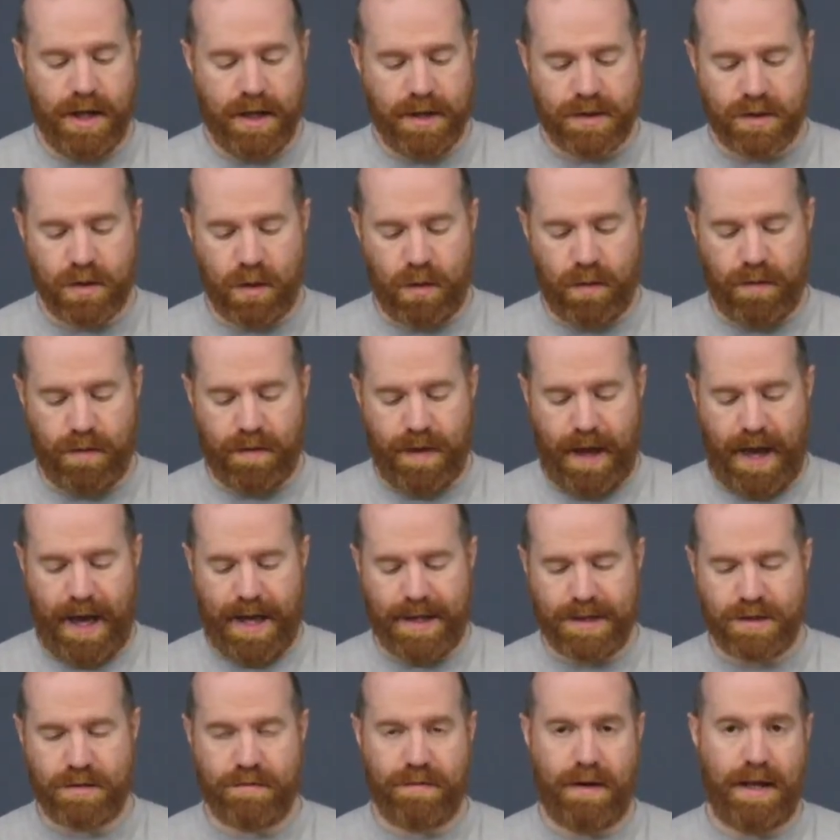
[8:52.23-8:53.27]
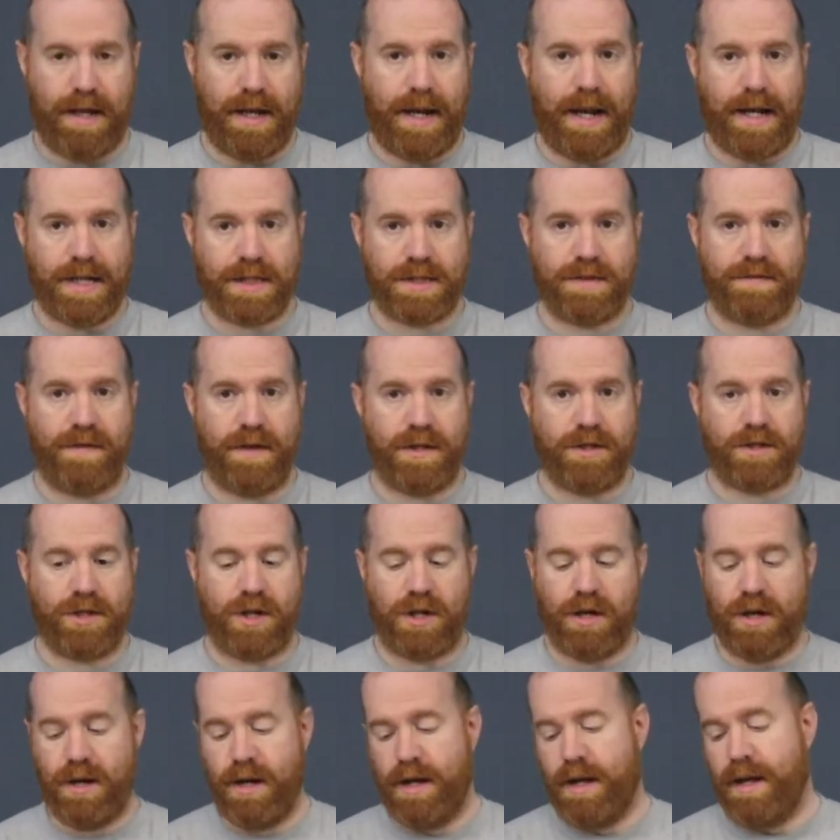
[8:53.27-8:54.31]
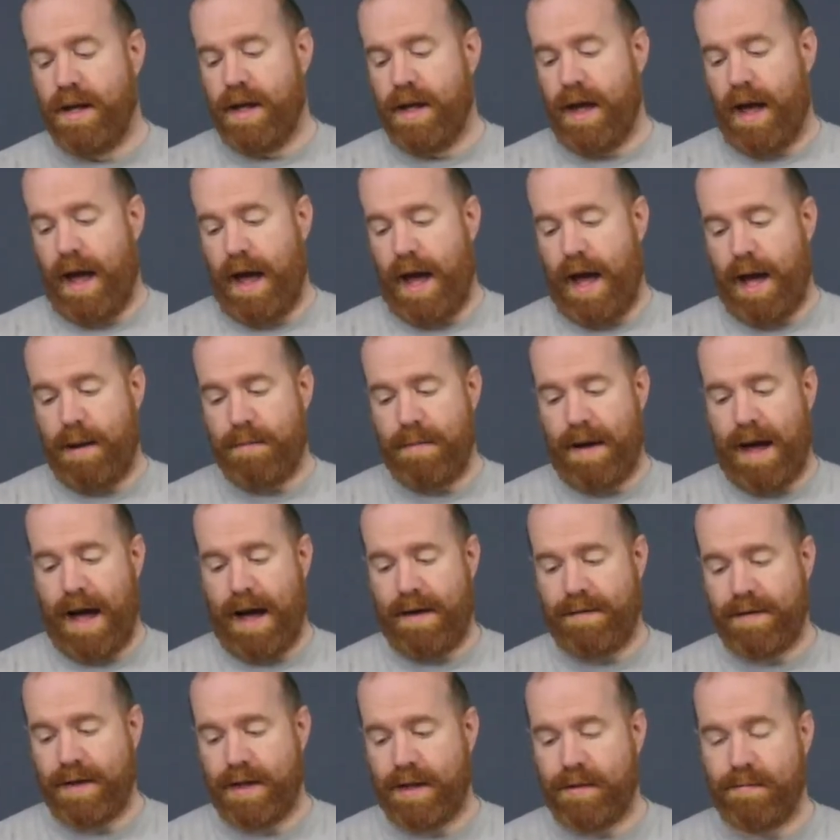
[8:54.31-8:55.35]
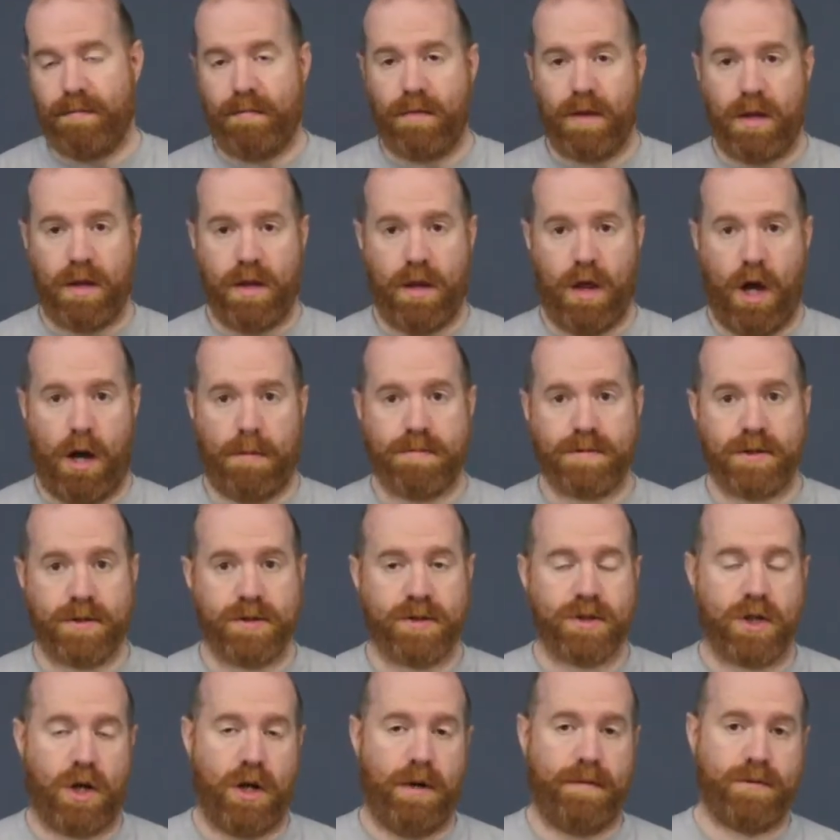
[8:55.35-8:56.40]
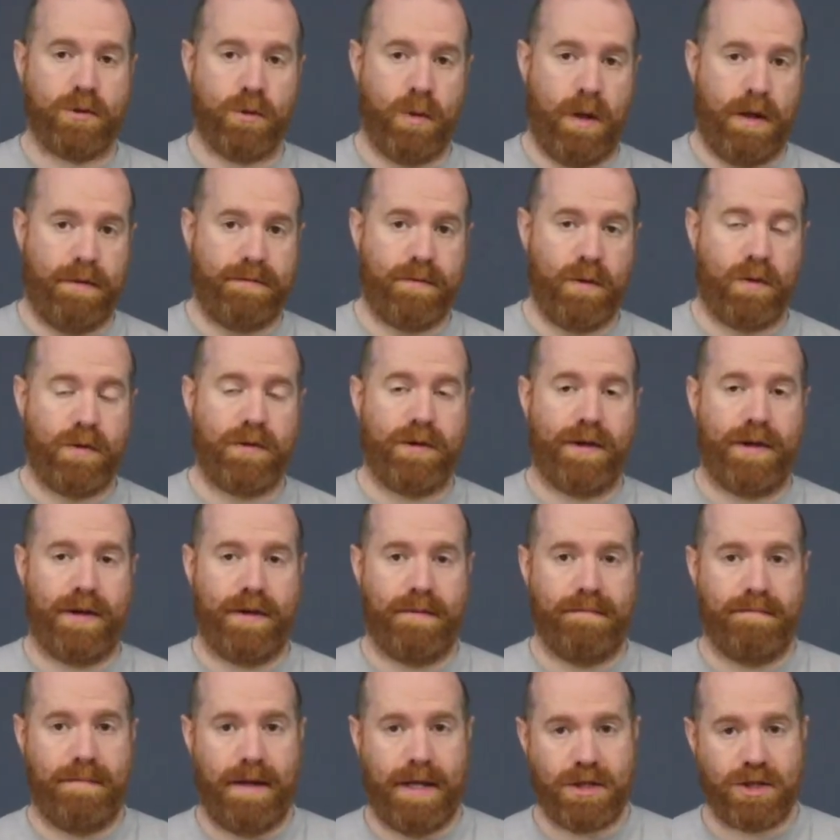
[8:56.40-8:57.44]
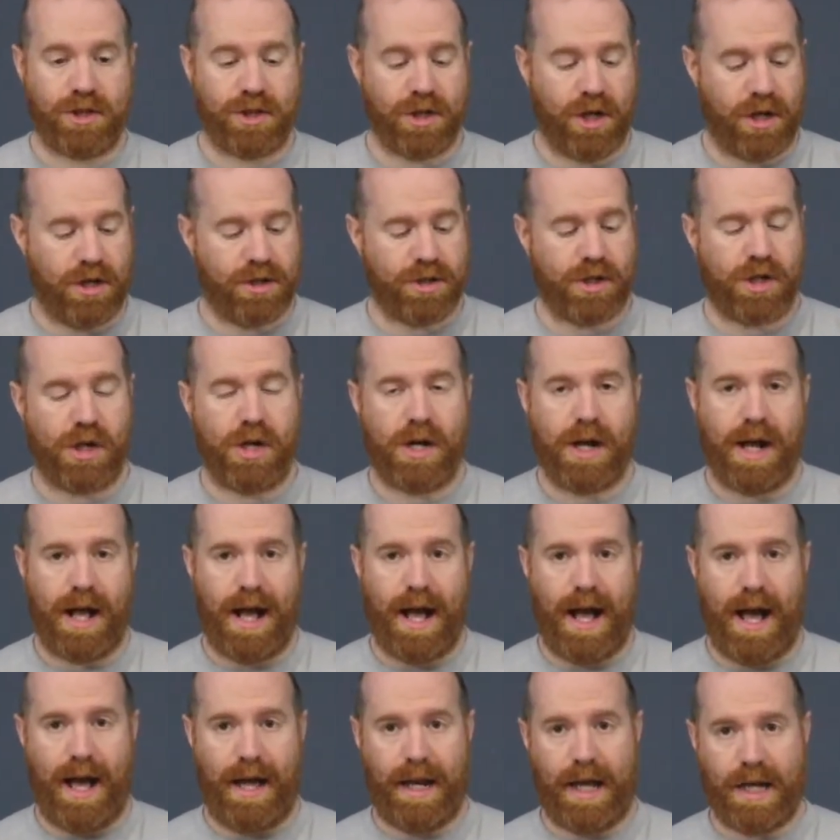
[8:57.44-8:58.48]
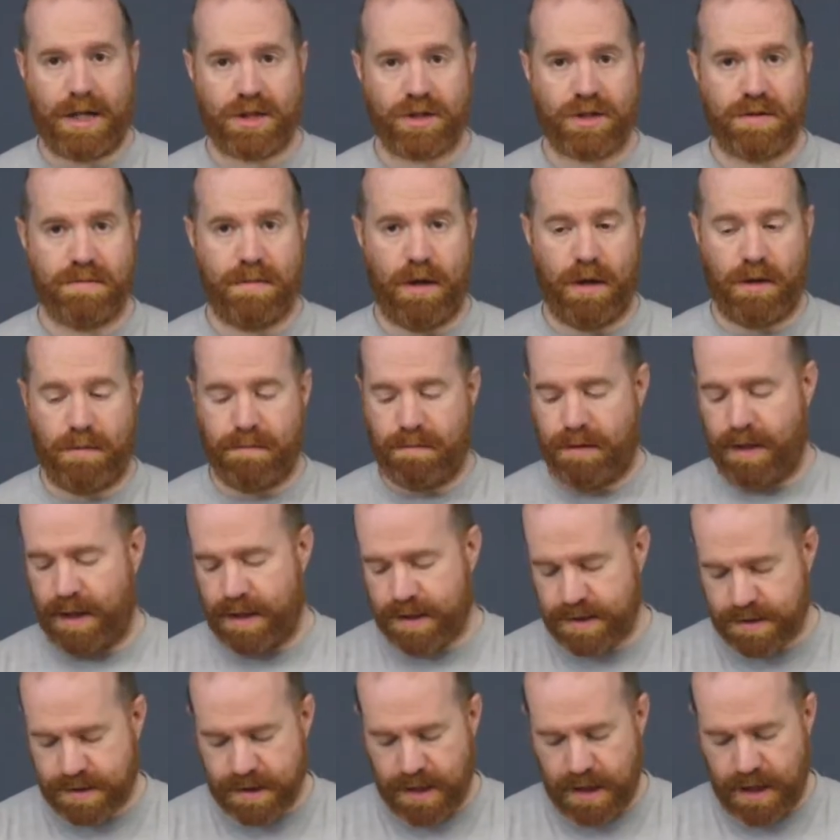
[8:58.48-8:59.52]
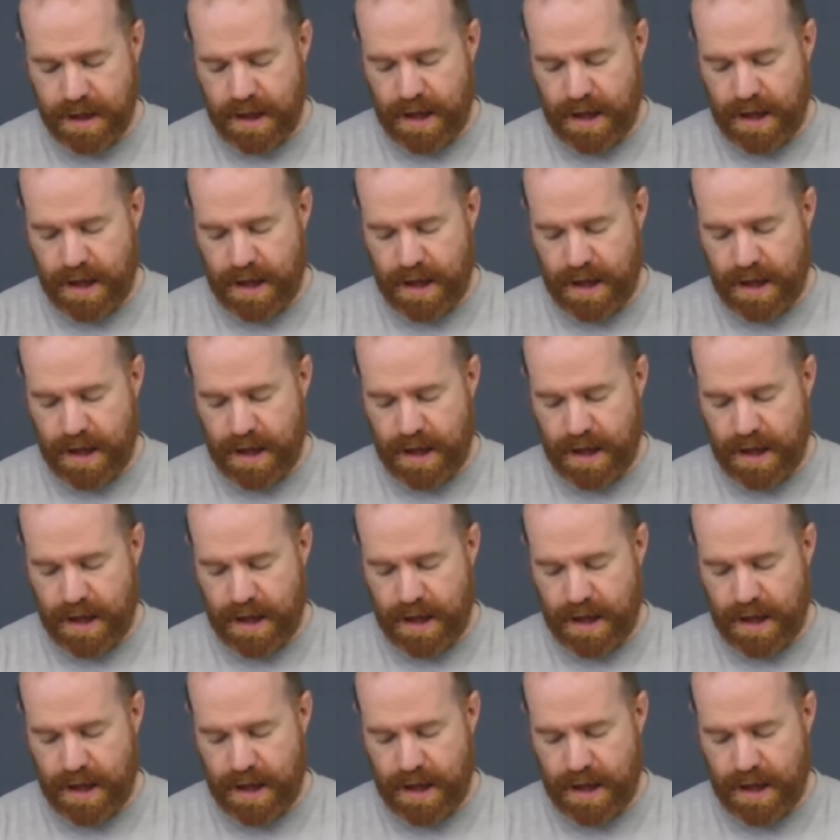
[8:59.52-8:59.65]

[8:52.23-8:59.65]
So that is a really nice feature, having the options of 12 volt mains charger and extra mounting plates.